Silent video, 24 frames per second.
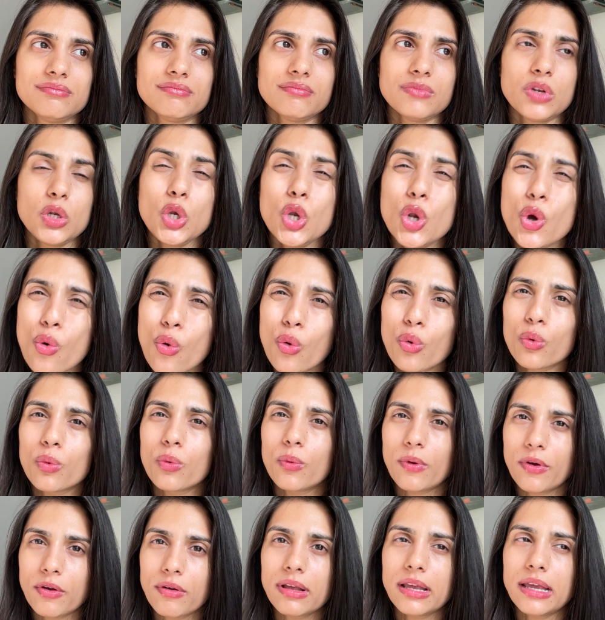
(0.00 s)
low
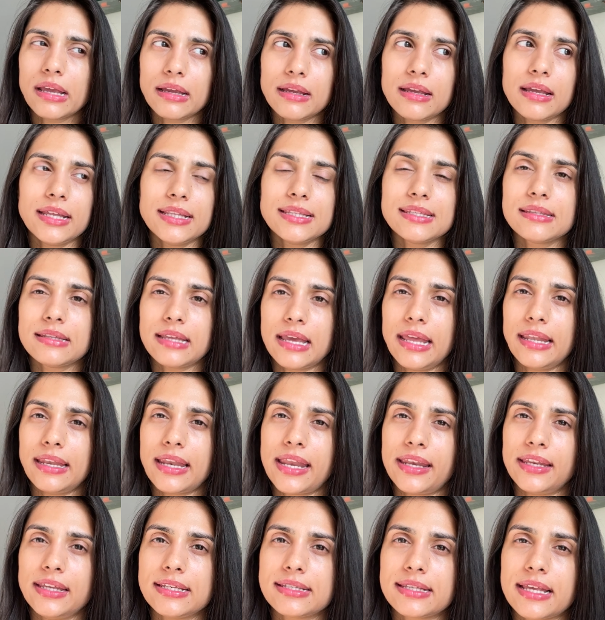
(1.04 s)
in
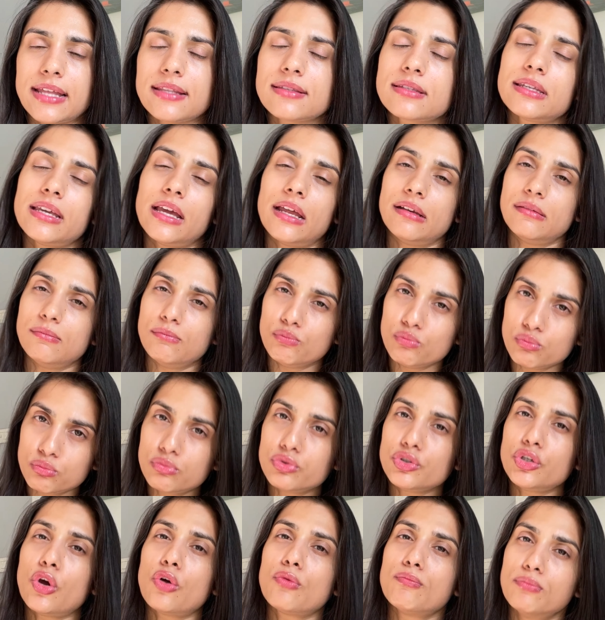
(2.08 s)
any sense. Yeah,
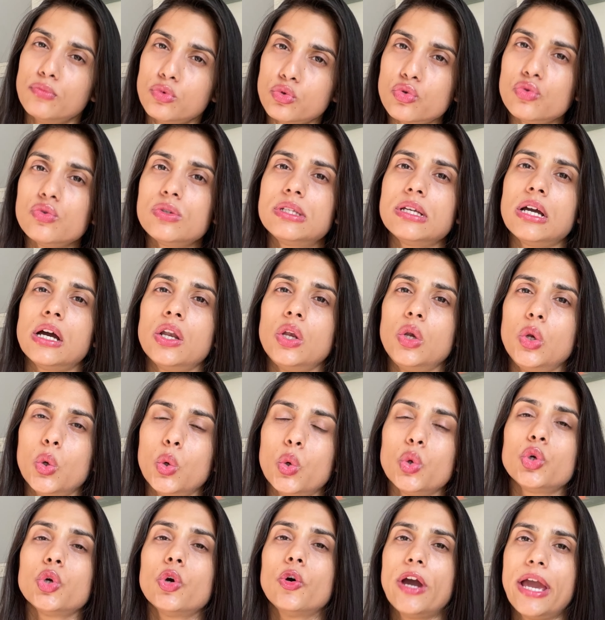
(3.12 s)
your moods are low,
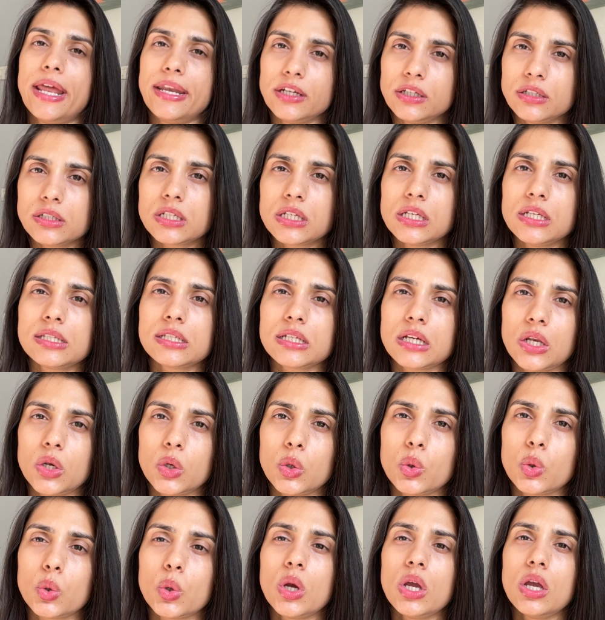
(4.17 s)
your energies are
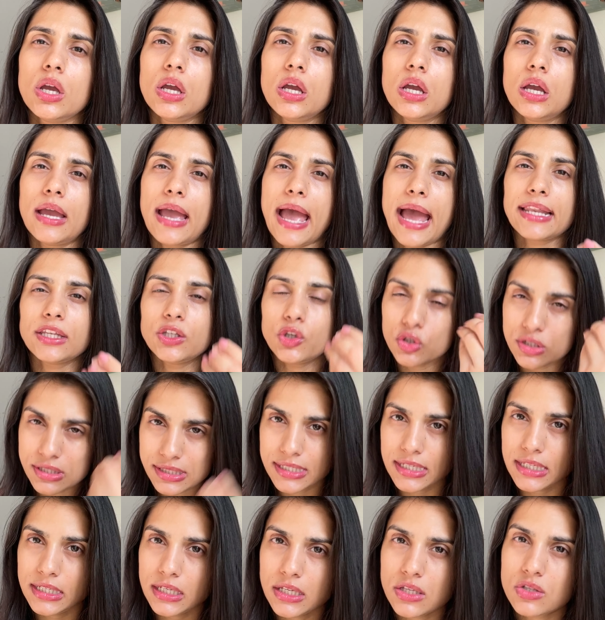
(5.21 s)
low, and your
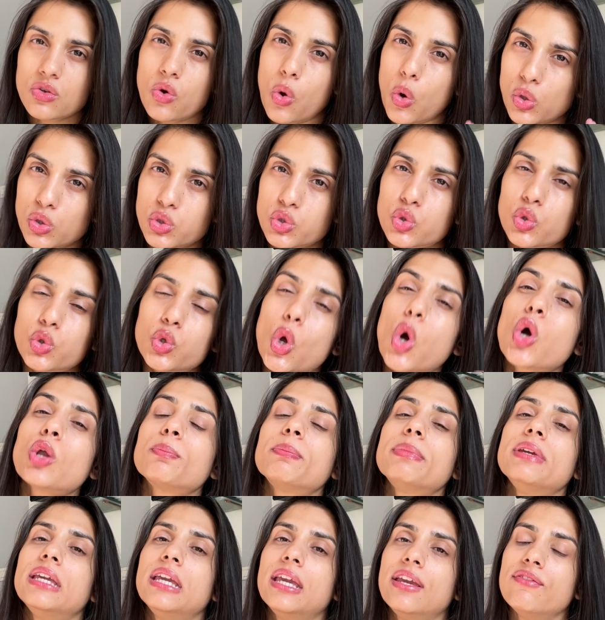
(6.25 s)
skin is also not
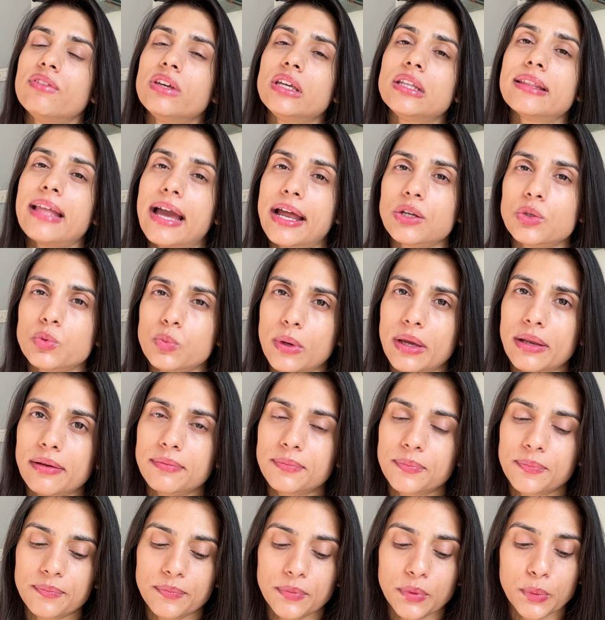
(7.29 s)
behaving that well,
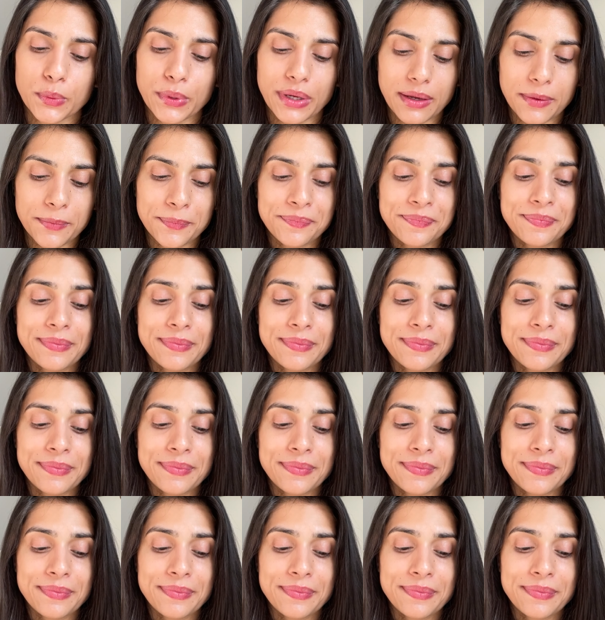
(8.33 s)
okay?